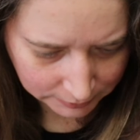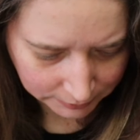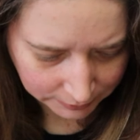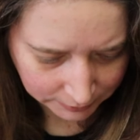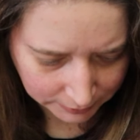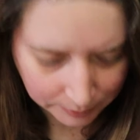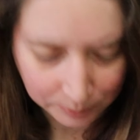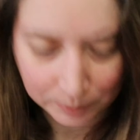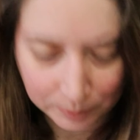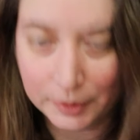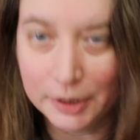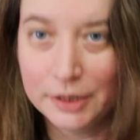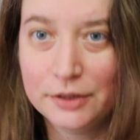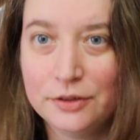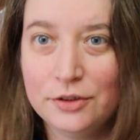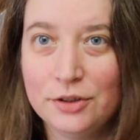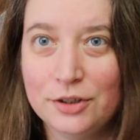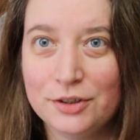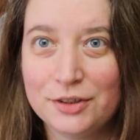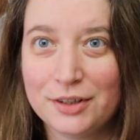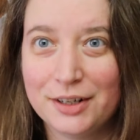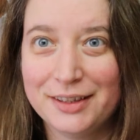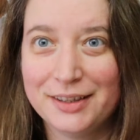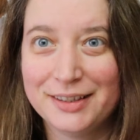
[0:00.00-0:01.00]
Yep, it's
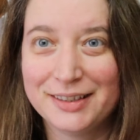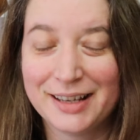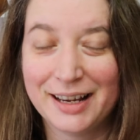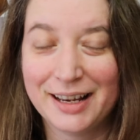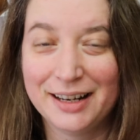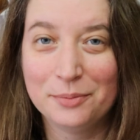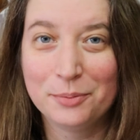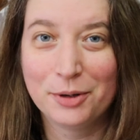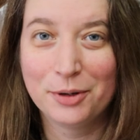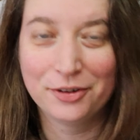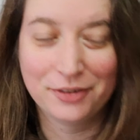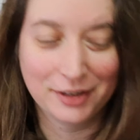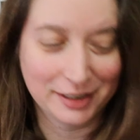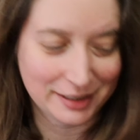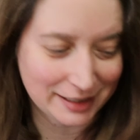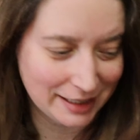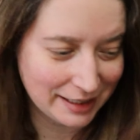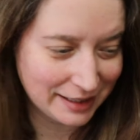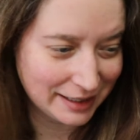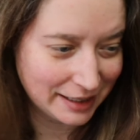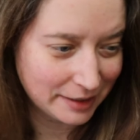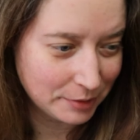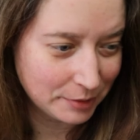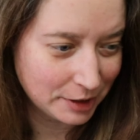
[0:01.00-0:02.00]
just on the side. Perfect. I
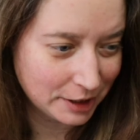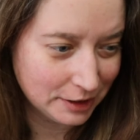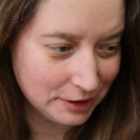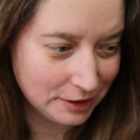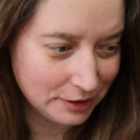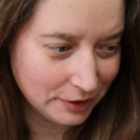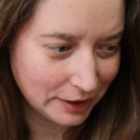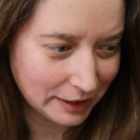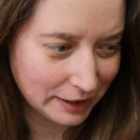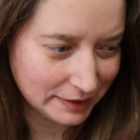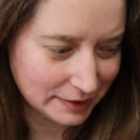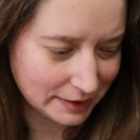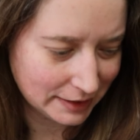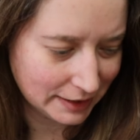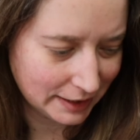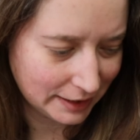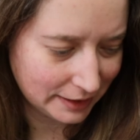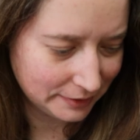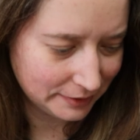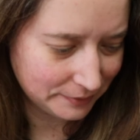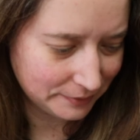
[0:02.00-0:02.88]
think I'm going to do that today.